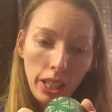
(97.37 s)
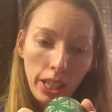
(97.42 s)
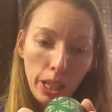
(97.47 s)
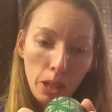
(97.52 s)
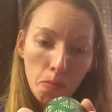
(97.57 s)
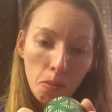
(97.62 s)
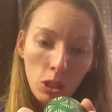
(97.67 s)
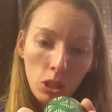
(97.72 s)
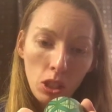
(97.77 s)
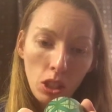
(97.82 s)

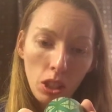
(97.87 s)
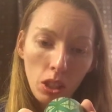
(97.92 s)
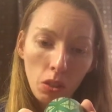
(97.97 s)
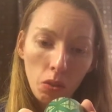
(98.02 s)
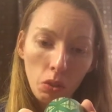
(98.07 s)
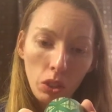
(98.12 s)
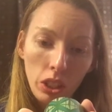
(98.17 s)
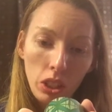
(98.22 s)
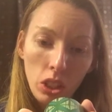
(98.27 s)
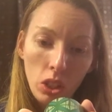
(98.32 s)

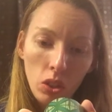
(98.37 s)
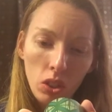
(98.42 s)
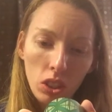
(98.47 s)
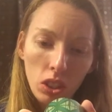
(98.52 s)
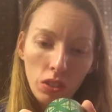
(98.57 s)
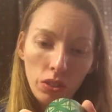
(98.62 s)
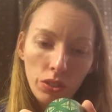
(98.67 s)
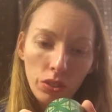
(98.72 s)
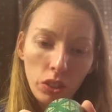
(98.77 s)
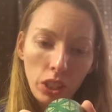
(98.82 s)
Amazon with notes
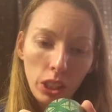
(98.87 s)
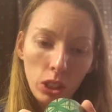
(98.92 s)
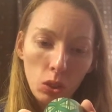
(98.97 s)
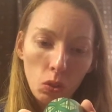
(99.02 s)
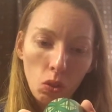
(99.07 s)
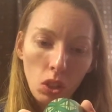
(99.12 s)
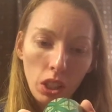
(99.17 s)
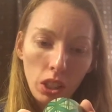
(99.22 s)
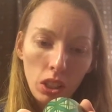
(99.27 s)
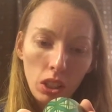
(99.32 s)
of fresh
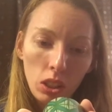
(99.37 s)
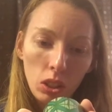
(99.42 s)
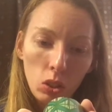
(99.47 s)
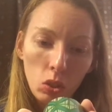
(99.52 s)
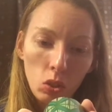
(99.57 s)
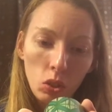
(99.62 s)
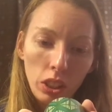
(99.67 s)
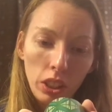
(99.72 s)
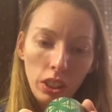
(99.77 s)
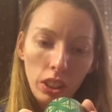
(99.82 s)
water,
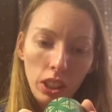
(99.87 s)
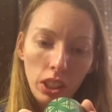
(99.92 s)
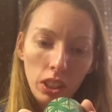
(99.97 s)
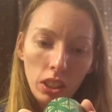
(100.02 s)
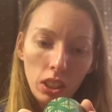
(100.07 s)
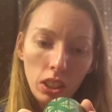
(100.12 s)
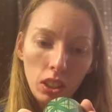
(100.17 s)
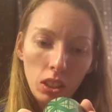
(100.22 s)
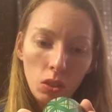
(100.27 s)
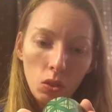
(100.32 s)

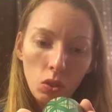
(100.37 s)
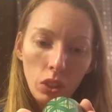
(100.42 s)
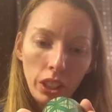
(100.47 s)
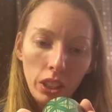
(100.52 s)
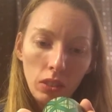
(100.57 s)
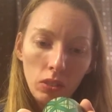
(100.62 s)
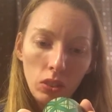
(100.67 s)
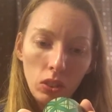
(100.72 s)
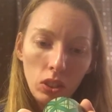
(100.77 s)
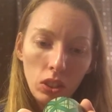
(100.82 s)
green
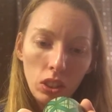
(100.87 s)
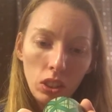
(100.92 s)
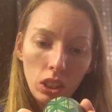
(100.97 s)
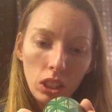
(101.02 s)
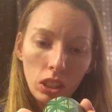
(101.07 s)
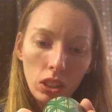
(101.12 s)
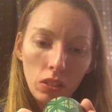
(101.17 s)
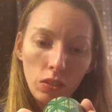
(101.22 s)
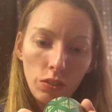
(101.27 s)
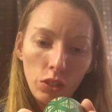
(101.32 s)

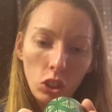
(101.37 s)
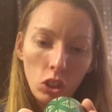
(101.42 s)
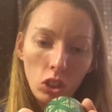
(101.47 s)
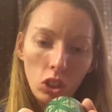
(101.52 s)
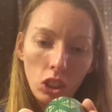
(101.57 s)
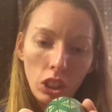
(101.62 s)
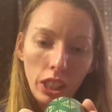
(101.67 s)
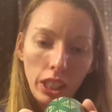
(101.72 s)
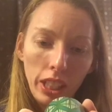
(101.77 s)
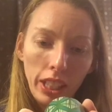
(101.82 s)
rainforest
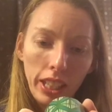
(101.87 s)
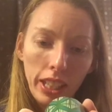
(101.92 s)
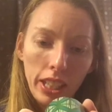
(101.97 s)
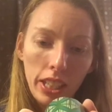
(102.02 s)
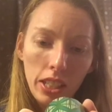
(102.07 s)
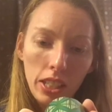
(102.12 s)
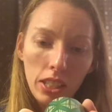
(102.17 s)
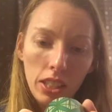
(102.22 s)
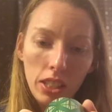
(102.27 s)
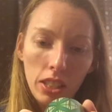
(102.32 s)
fern, and a
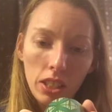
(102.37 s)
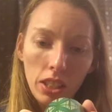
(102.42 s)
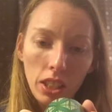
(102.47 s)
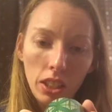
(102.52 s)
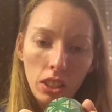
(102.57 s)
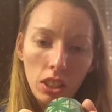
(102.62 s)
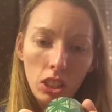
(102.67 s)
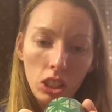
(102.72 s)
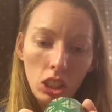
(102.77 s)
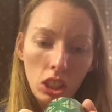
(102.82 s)
hint of
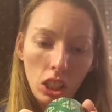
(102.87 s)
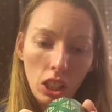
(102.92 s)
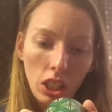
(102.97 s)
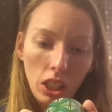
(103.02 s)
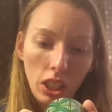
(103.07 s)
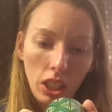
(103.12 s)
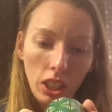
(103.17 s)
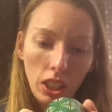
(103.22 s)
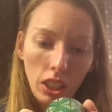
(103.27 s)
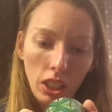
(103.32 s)

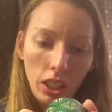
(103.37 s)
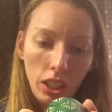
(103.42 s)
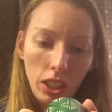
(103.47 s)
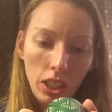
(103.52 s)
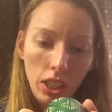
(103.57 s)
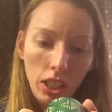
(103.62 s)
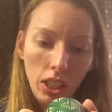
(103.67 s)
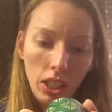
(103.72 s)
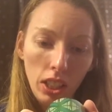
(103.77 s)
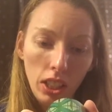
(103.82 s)
sunshine.
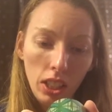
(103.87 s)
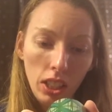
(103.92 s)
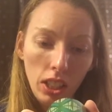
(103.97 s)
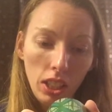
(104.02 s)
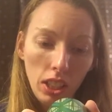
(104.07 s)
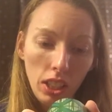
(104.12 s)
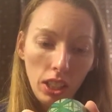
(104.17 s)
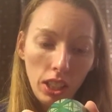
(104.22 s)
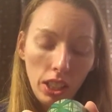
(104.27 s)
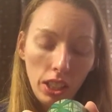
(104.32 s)

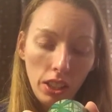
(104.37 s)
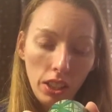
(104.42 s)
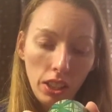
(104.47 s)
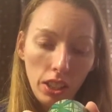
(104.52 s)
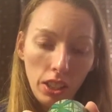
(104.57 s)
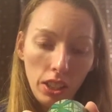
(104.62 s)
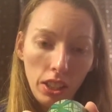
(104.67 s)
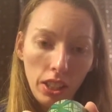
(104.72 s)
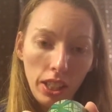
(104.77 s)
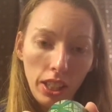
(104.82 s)
And
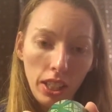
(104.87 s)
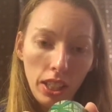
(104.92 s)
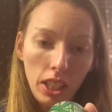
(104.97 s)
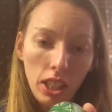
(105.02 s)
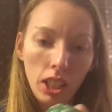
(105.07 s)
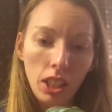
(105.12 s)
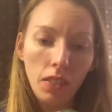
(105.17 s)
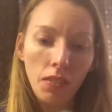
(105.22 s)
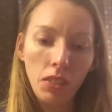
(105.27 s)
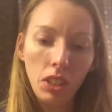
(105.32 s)
the
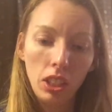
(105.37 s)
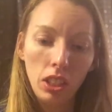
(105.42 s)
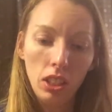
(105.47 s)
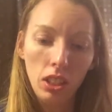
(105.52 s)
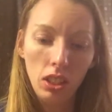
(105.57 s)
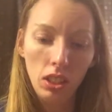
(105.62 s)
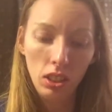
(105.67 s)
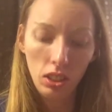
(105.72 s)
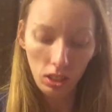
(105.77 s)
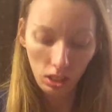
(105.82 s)
name
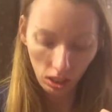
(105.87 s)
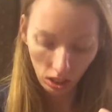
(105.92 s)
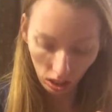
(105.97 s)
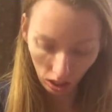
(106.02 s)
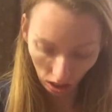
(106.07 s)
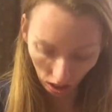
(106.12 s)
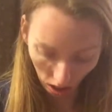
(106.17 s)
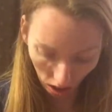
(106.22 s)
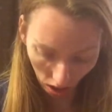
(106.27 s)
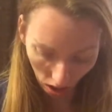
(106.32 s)

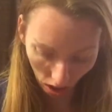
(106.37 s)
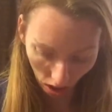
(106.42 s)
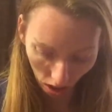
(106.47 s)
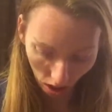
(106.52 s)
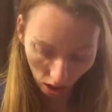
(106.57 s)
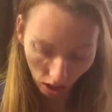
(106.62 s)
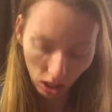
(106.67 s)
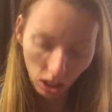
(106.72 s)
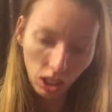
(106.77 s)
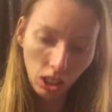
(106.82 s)
is
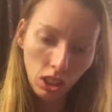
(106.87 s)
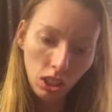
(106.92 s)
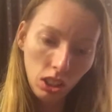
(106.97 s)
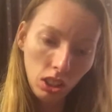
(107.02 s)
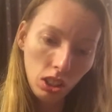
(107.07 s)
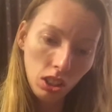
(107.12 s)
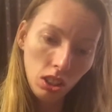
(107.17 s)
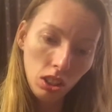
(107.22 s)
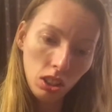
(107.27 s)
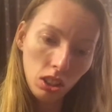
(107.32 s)
not
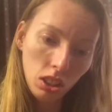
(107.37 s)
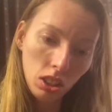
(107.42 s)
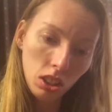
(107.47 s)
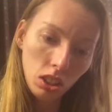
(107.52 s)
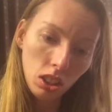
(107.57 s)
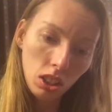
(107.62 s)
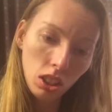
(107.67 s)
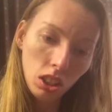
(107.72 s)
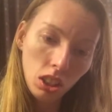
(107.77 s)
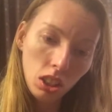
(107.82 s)

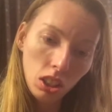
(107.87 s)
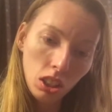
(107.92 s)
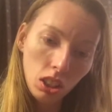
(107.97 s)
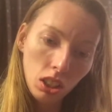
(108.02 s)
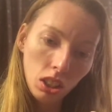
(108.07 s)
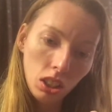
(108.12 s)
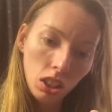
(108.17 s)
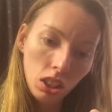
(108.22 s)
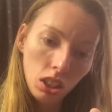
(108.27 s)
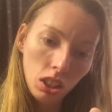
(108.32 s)
here.
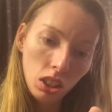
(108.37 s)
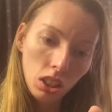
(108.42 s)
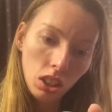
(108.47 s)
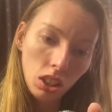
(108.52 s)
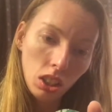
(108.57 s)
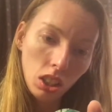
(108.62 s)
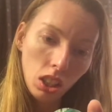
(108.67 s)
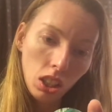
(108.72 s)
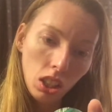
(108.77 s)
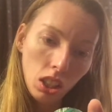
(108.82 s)

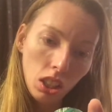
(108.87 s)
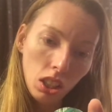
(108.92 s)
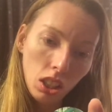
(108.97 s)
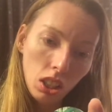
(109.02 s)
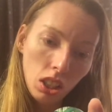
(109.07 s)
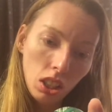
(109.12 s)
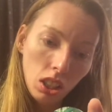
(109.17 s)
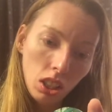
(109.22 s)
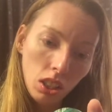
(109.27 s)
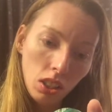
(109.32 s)

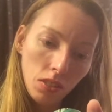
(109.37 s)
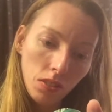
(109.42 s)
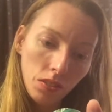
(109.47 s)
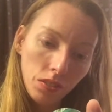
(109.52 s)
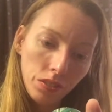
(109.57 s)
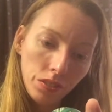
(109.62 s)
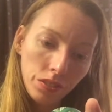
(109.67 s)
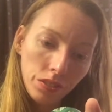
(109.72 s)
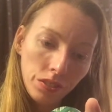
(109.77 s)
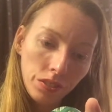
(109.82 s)
Um,